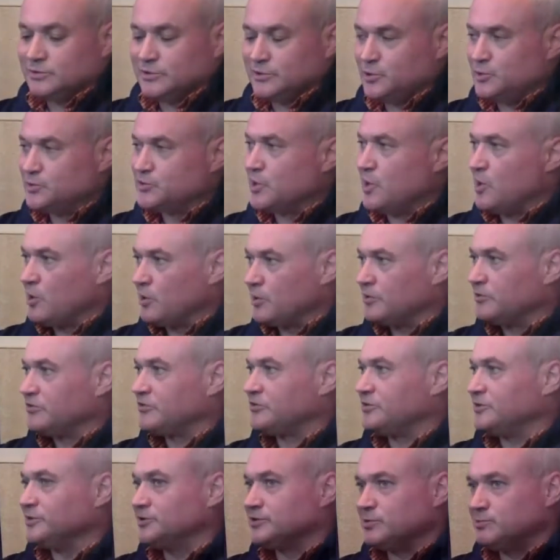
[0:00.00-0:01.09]
use augers
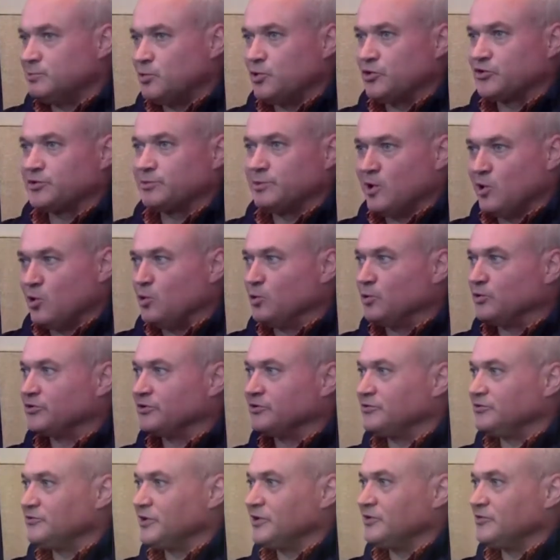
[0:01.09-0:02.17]
to bore some holes
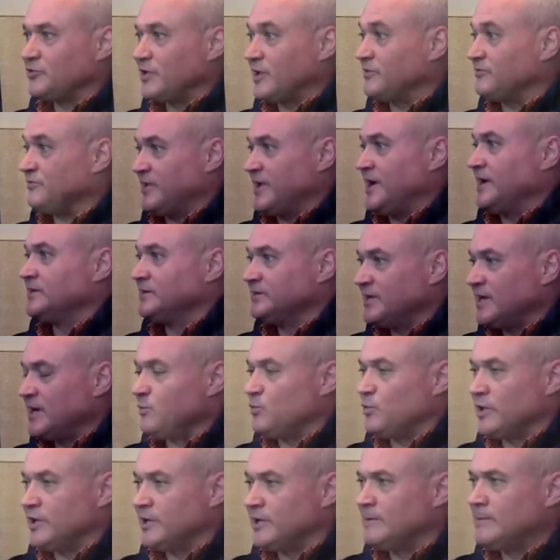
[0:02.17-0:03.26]
and try to find it
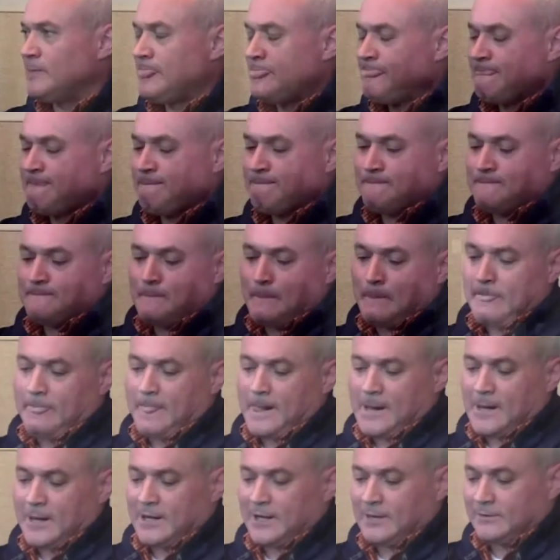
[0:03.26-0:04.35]
that way.
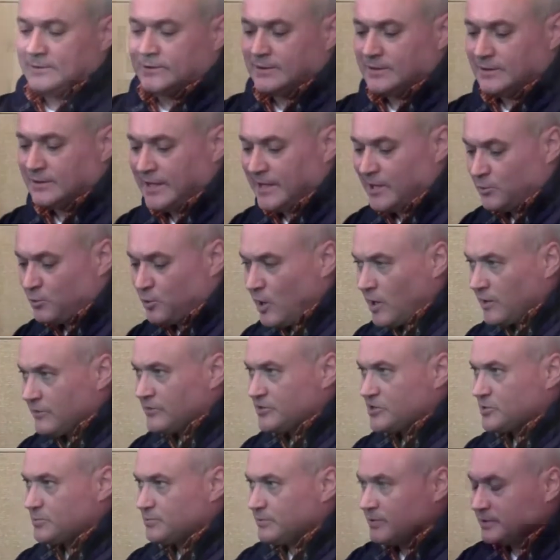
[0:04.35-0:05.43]
Later
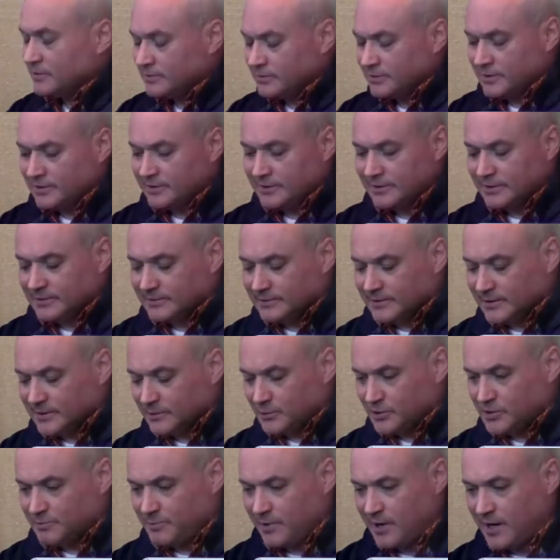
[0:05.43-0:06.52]
on in the
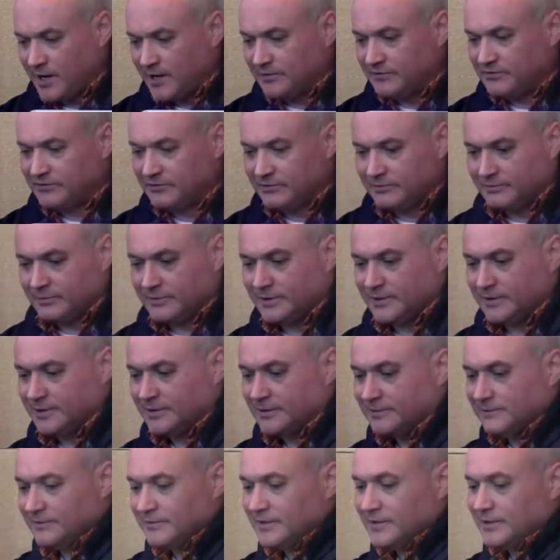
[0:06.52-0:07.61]
response,
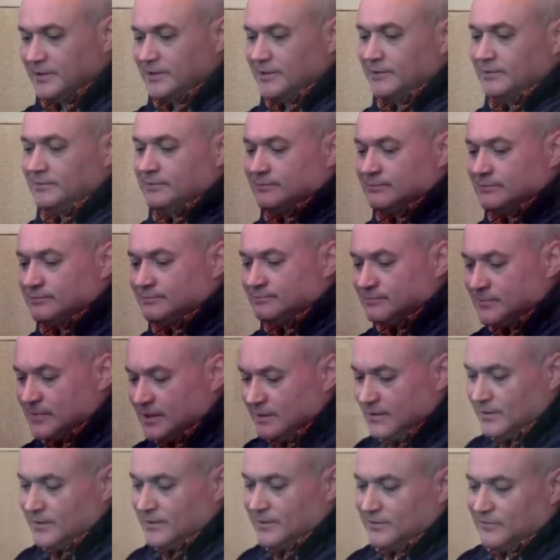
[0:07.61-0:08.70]
the
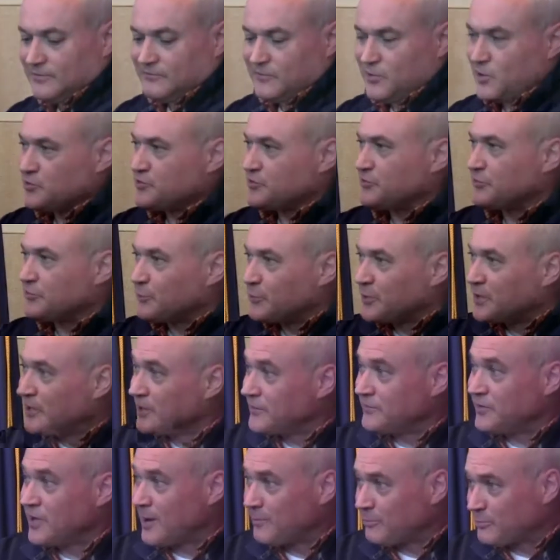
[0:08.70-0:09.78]
version 3
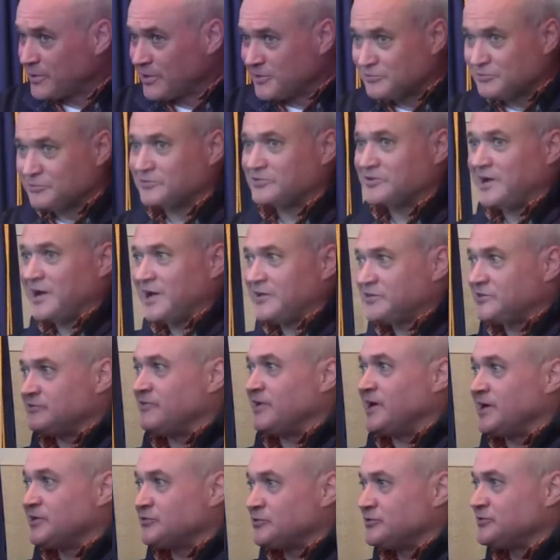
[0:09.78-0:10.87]
of the Operational Science
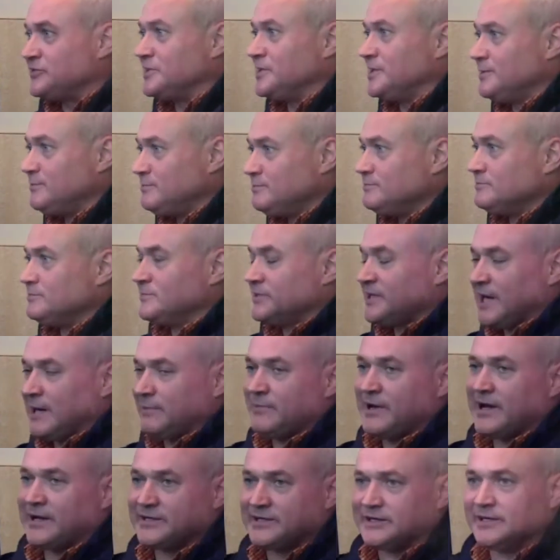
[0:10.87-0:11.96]
Advisory Team came
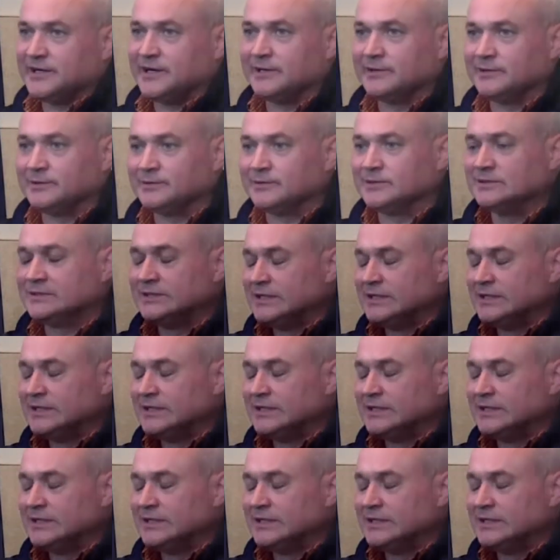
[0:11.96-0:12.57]
back together